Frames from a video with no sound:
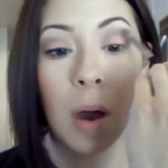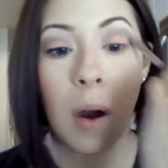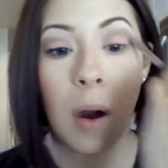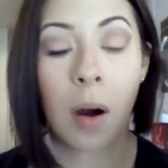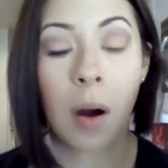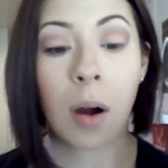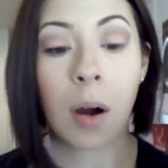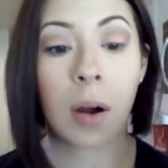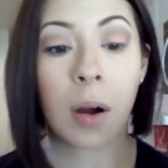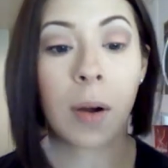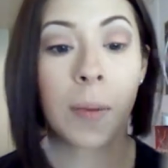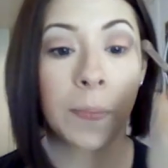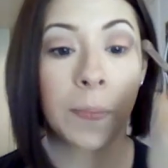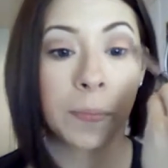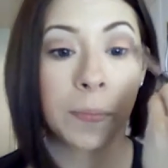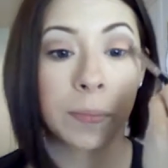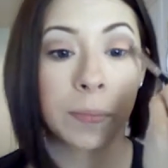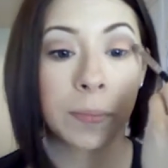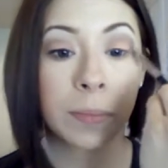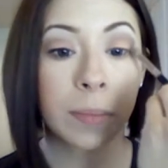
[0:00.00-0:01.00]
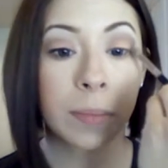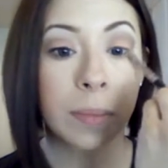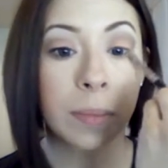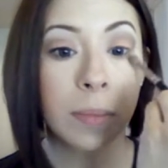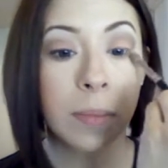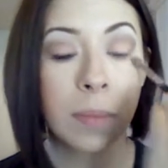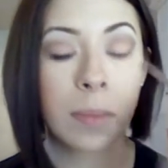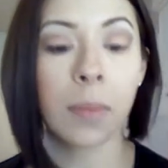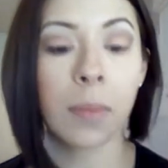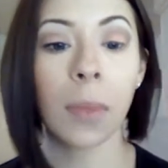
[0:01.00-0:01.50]
are
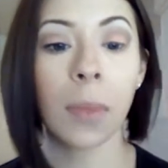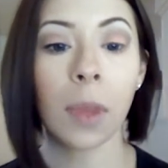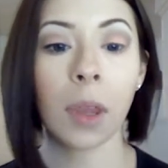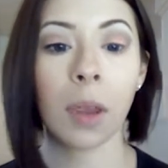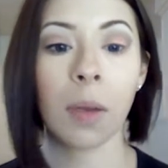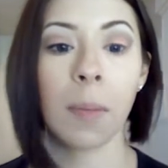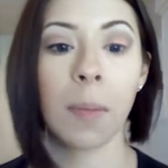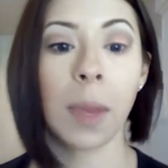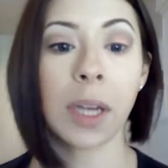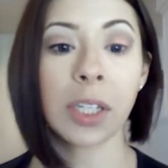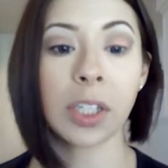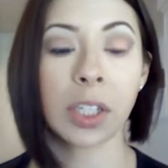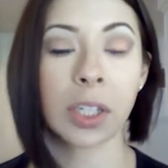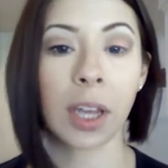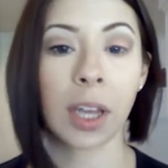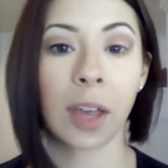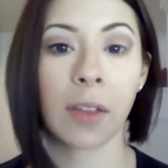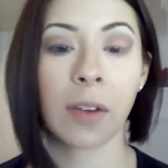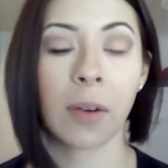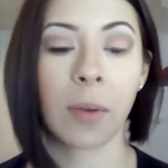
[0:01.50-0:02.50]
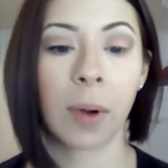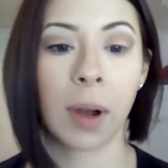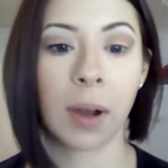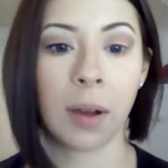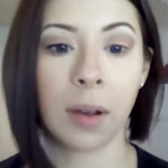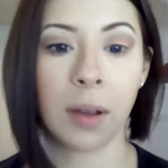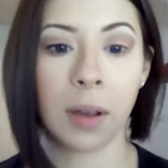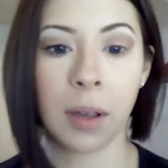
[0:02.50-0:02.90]
meshed together well.